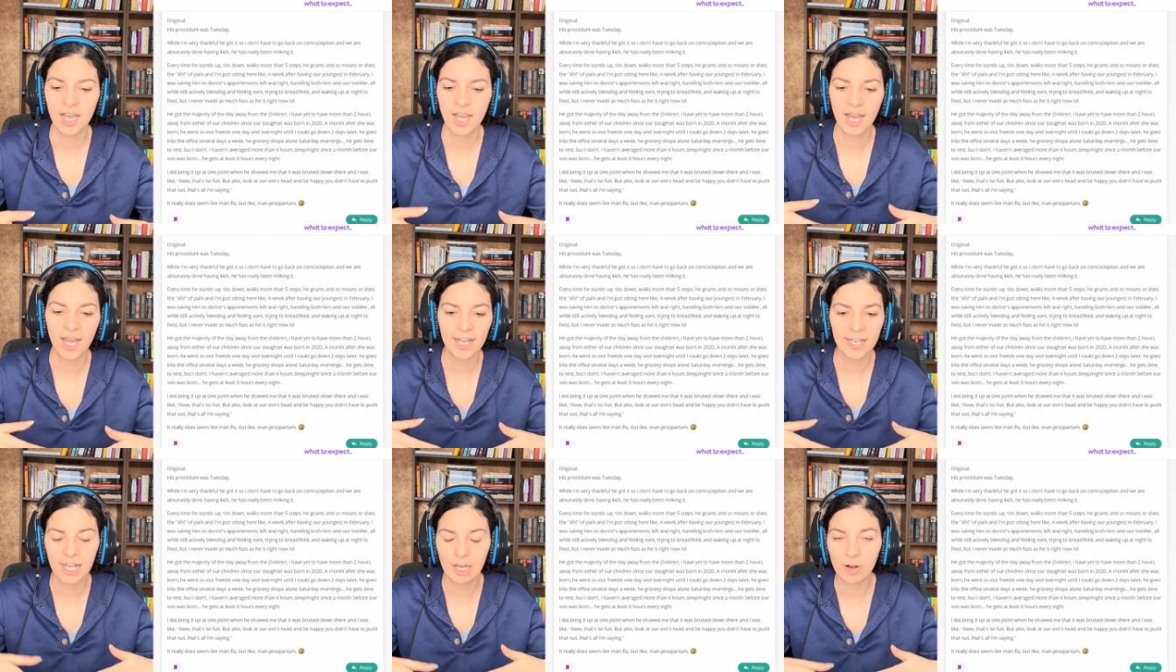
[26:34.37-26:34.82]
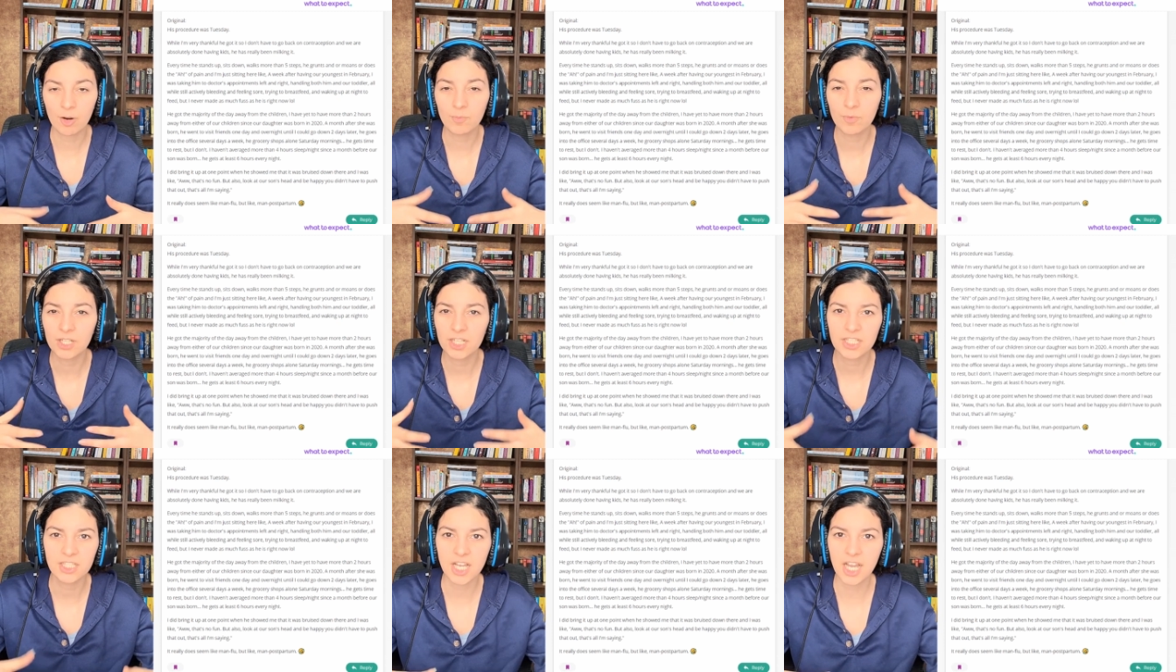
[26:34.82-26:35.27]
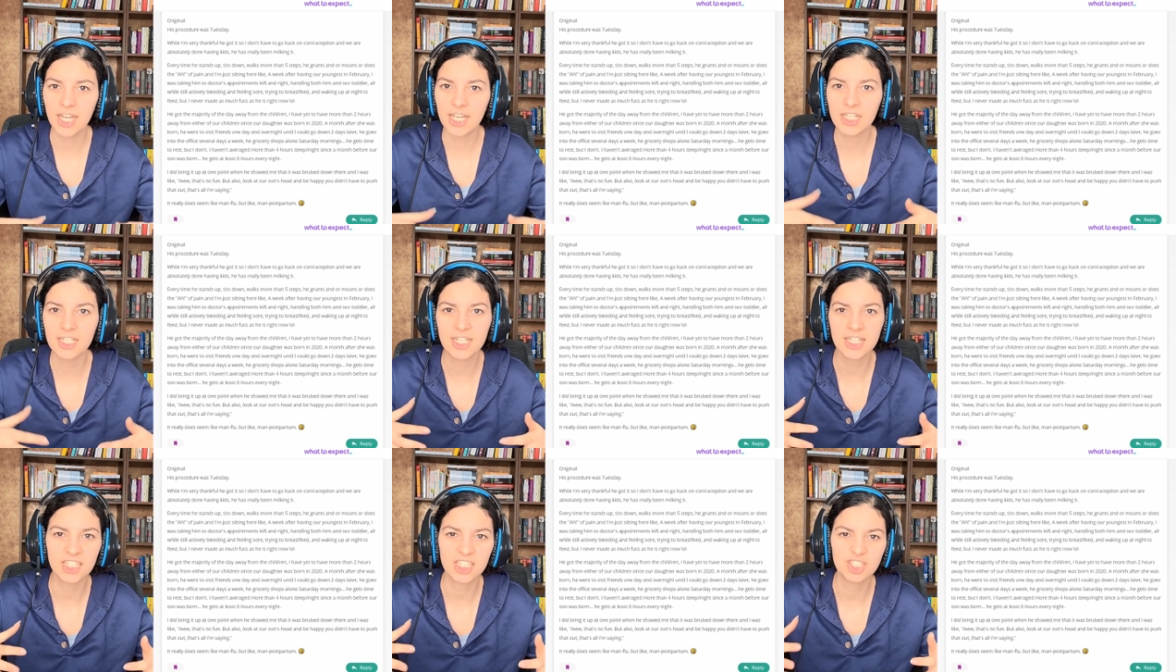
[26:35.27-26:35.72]
and now I'm really
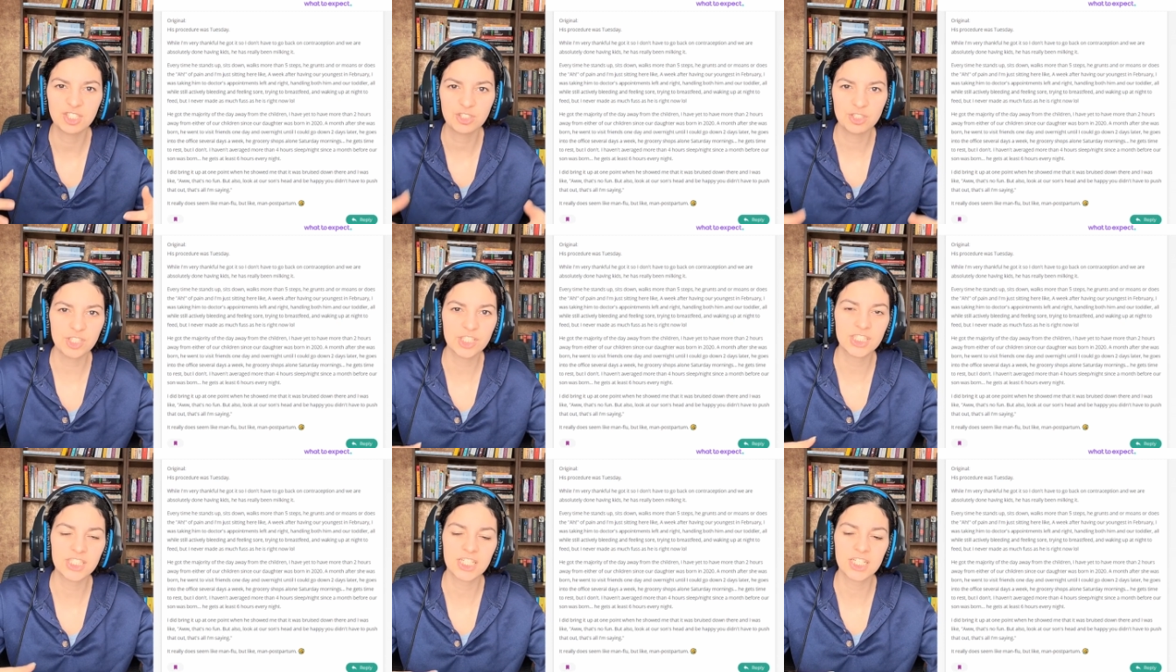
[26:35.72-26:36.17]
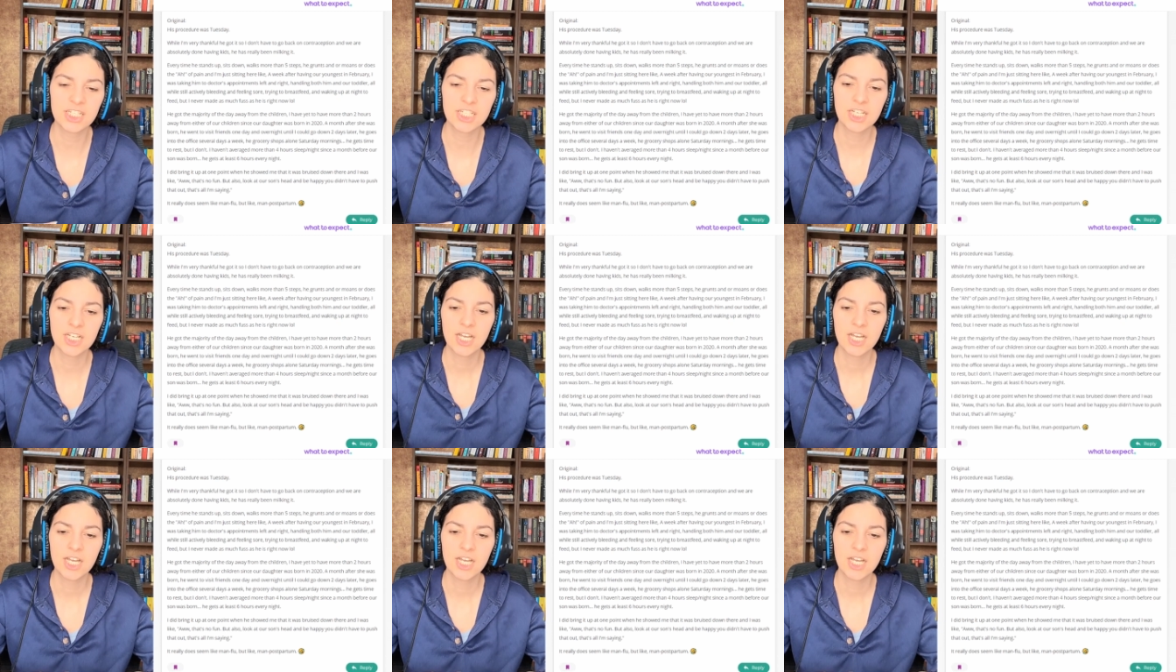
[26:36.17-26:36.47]
tired and exhausted,